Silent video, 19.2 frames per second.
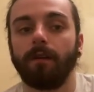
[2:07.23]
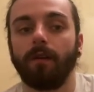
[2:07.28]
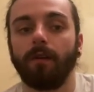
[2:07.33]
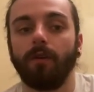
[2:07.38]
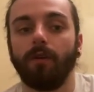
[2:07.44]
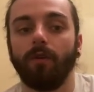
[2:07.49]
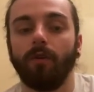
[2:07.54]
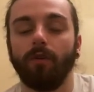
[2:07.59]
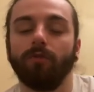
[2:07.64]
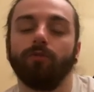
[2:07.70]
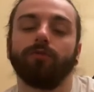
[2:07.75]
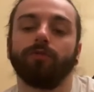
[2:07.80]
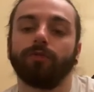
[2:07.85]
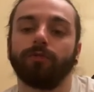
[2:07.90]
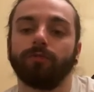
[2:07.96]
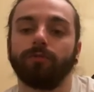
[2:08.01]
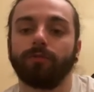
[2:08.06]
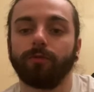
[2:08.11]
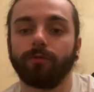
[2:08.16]
All
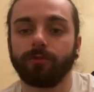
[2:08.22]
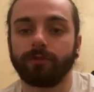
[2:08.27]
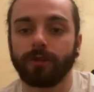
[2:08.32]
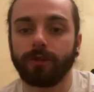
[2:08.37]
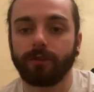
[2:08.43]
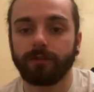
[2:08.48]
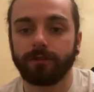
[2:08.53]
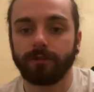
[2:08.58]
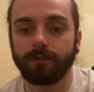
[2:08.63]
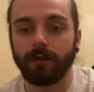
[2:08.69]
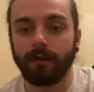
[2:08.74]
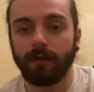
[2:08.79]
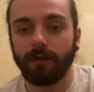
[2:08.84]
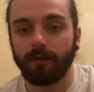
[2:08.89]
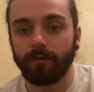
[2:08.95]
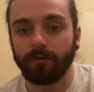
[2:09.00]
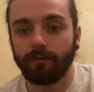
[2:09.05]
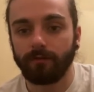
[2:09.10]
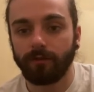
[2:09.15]
good projects
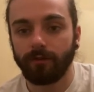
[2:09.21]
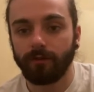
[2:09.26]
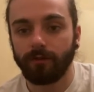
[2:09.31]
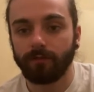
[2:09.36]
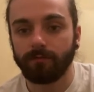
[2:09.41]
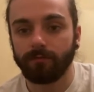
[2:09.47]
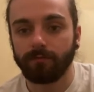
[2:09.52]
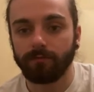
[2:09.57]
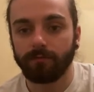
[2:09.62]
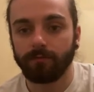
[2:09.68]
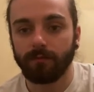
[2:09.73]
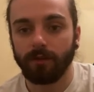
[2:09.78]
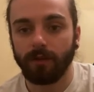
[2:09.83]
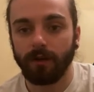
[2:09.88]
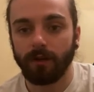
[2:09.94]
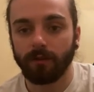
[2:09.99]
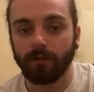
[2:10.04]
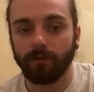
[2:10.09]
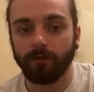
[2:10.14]
start from
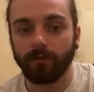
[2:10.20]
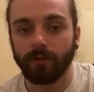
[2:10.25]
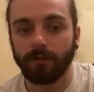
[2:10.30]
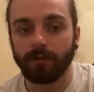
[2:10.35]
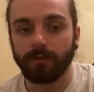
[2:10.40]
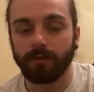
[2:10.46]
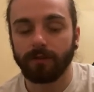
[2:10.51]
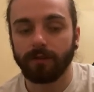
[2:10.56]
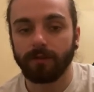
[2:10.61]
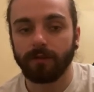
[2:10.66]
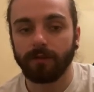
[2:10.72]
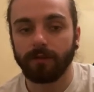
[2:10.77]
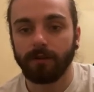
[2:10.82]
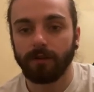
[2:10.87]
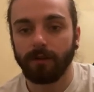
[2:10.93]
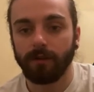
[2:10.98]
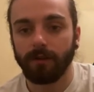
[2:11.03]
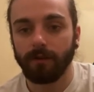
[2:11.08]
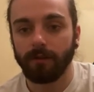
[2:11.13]
a good idea.
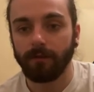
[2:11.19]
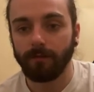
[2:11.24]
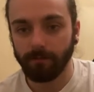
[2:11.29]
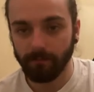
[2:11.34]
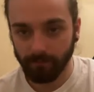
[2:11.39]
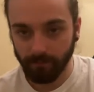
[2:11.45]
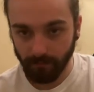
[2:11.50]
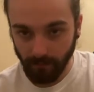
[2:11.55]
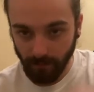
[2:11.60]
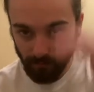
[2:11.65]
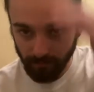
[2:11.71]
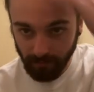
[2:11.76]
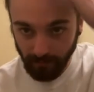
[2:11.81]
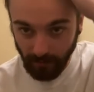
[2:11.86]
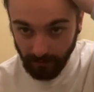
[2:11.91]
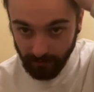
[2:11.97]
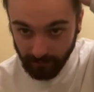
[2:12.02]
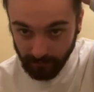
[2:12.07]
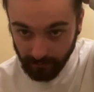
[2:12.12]
If the
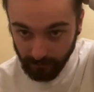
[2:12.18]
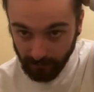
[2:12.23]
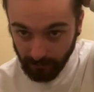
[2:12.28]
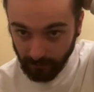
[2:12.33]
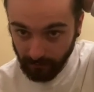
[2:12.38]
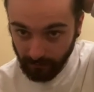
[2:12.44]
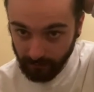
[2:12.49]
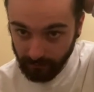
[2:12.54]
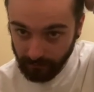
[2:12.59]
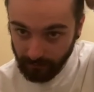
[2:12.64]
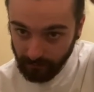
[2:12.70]
idea